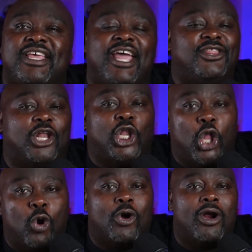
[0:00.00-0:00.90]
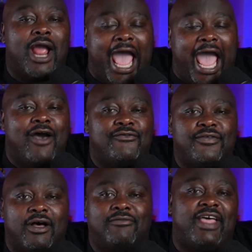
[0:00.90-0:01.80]
in the lower half
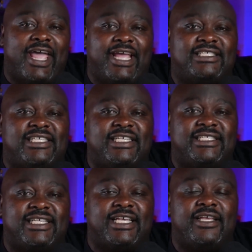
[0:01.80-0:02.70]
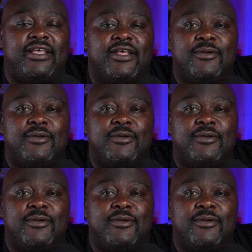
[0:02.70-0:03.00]
of the ACC,